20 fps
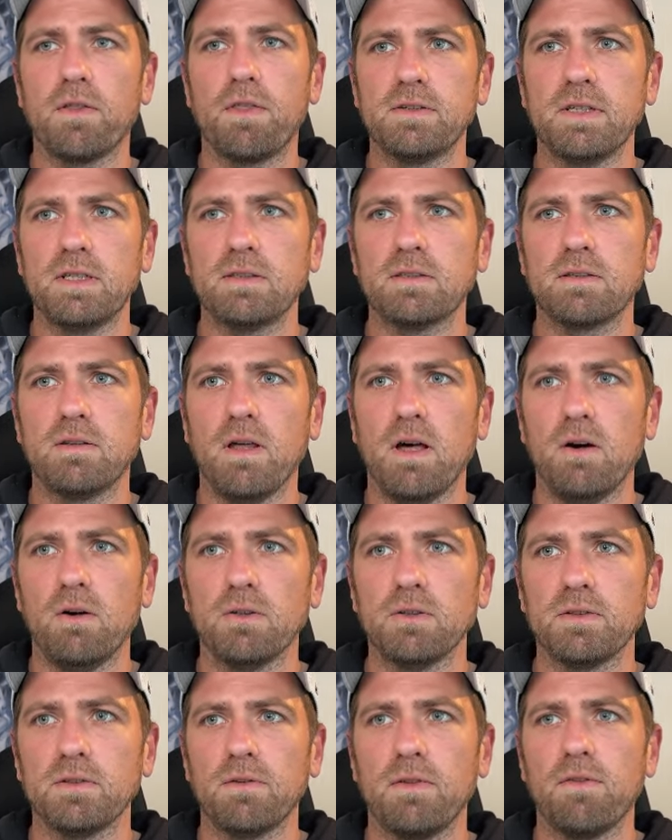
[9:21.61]

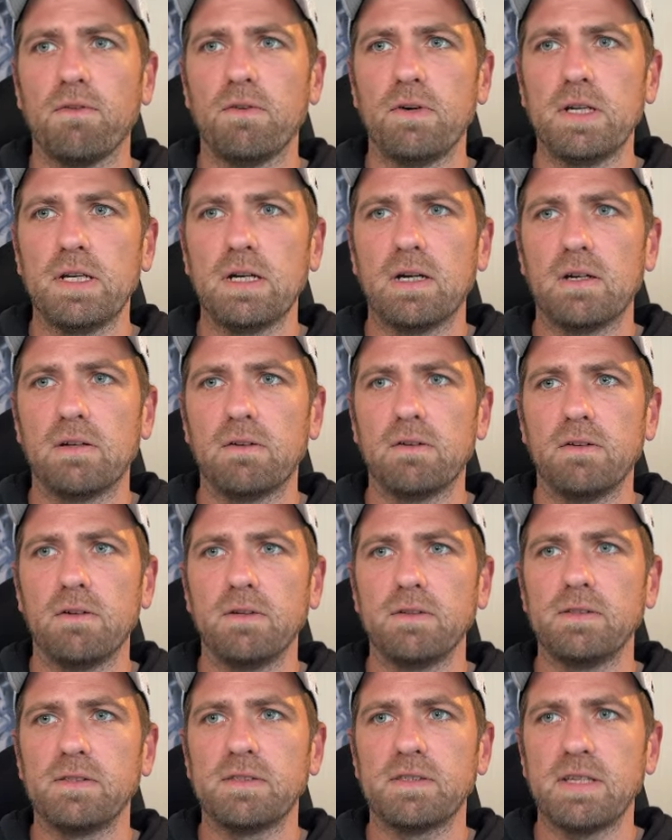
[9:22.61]

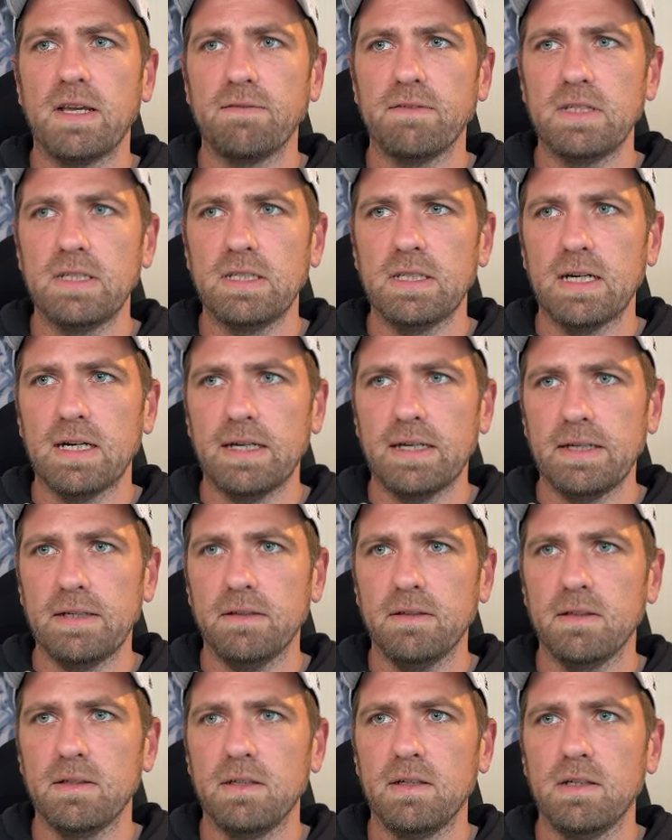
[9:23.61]

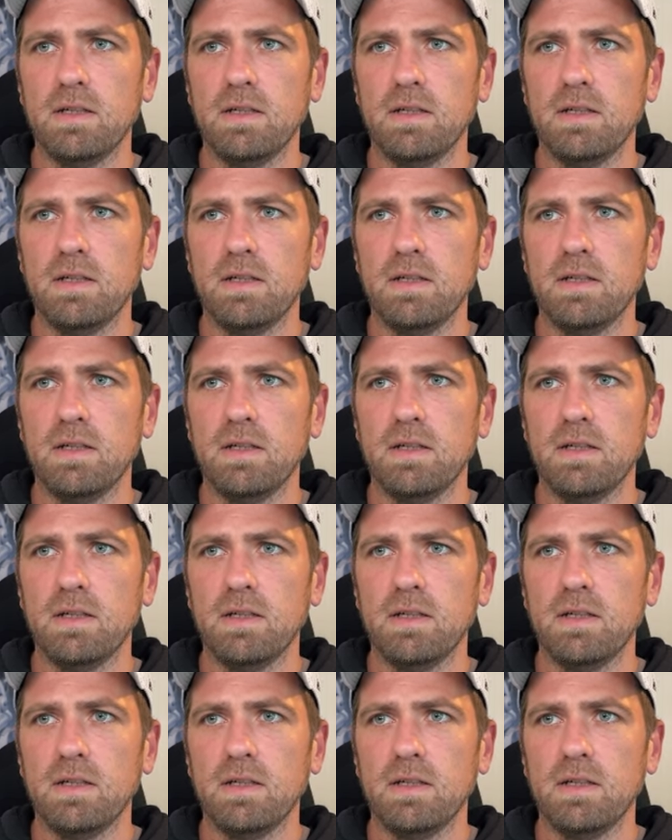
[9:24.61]
6379.